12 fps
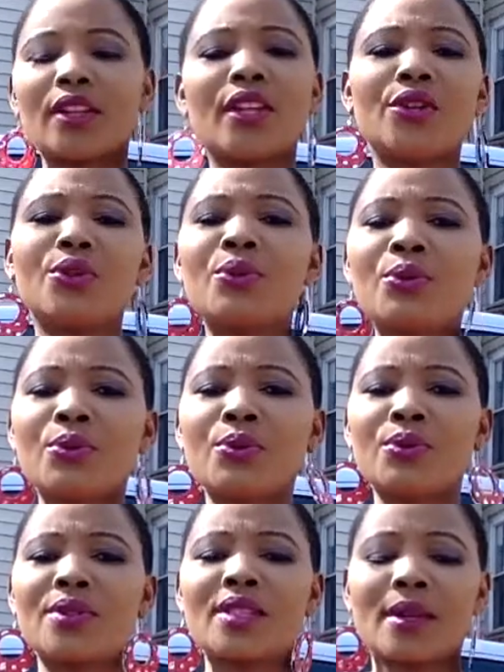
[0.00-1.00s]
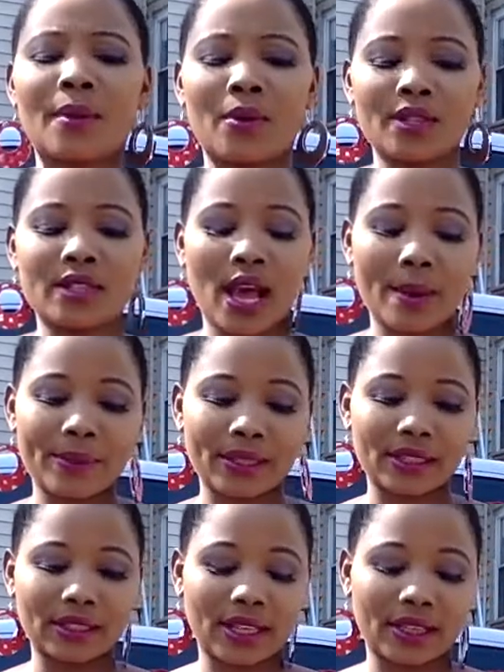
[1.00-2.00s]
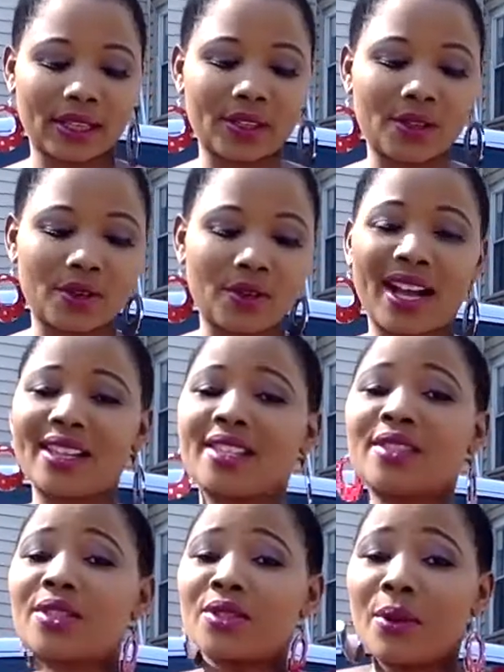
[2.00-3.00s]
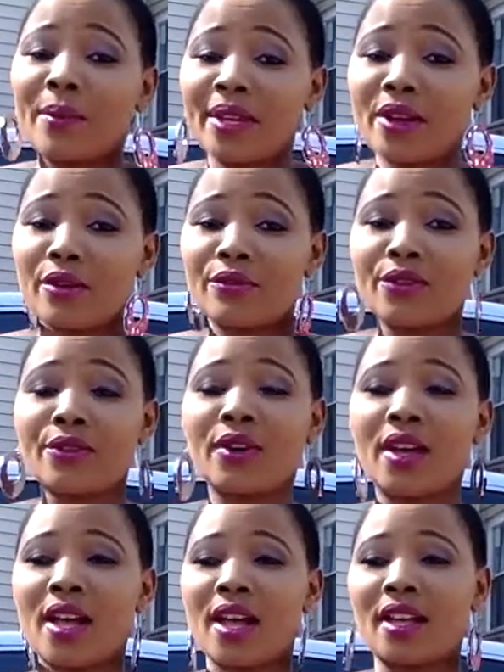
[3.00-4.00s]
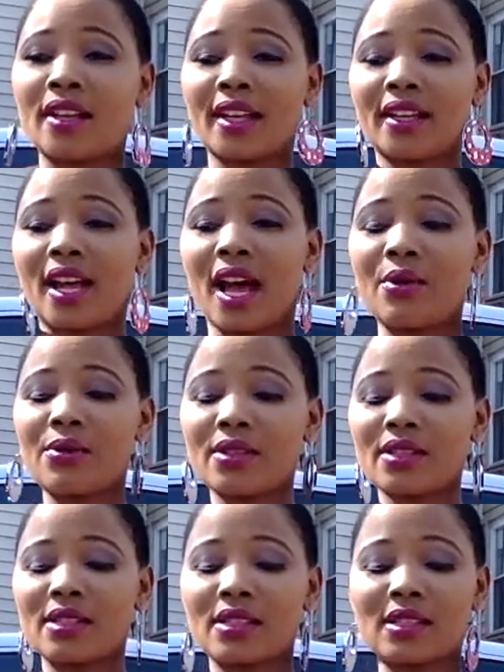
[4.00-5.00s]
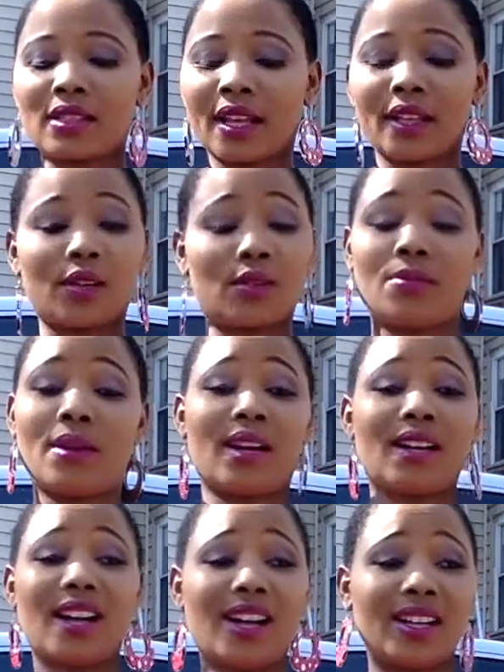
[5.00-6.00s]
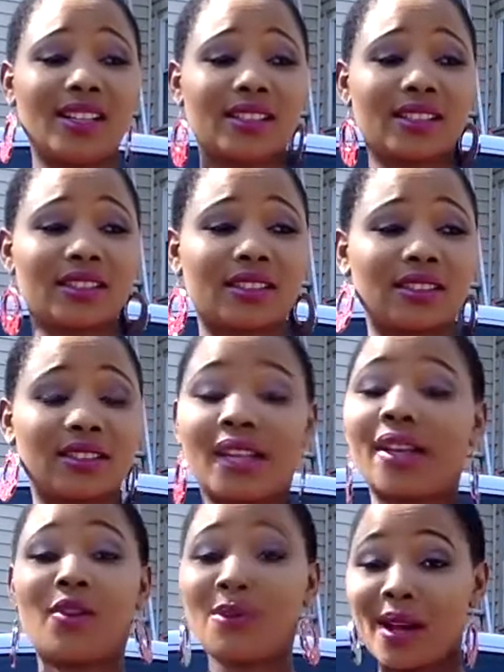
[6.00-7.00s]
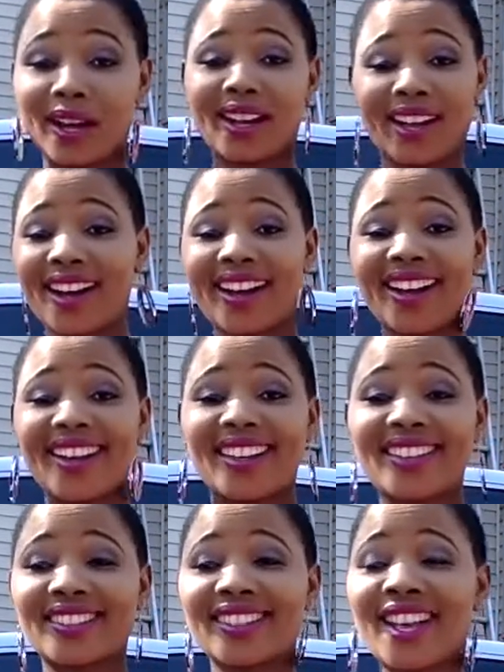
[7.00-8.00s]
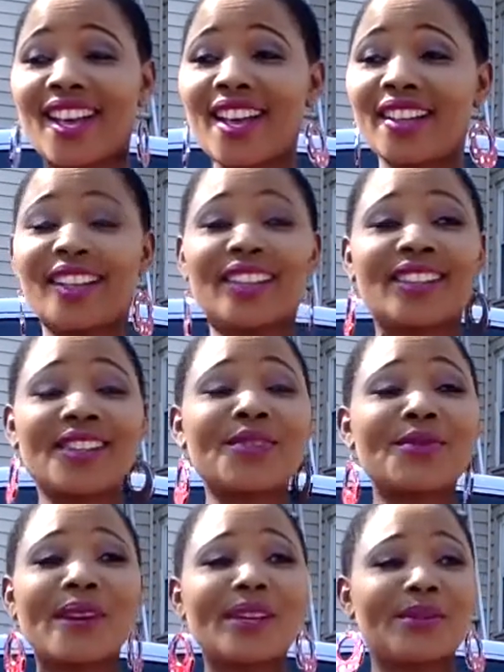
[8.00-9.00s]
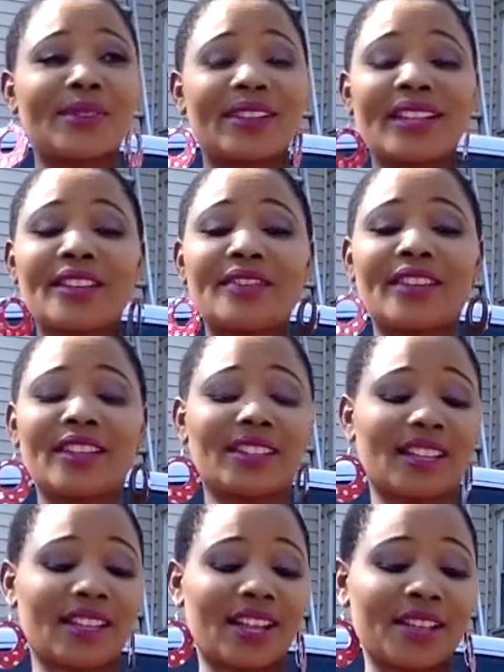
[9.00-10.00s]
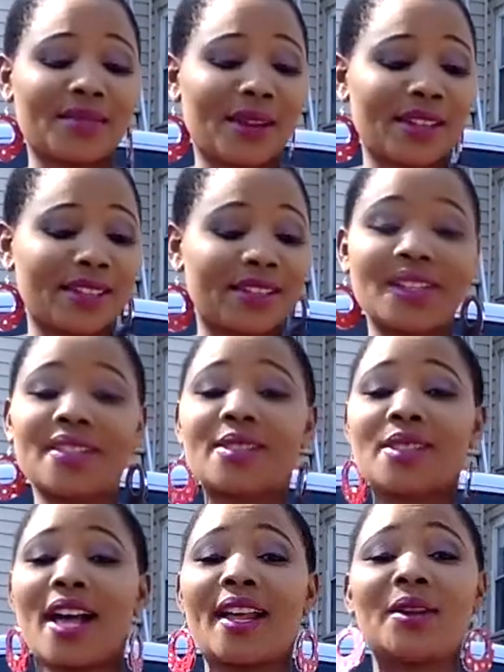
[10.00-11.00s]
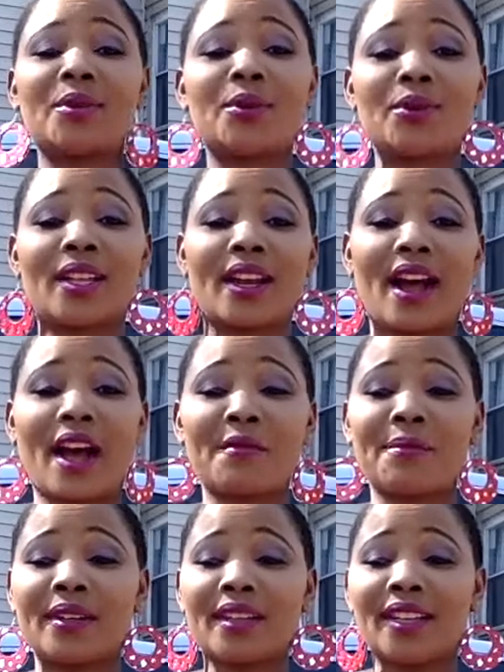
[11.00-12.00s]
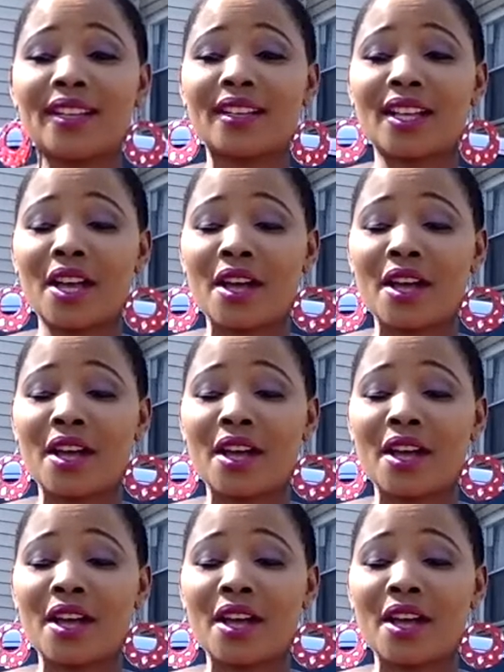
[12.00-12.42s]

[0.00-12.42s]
the news about what's happening. Like as so many of you, like I was like, oh my gosh, like oh my gosh, like this world we live in. Like as much as there's a lot of good that happening,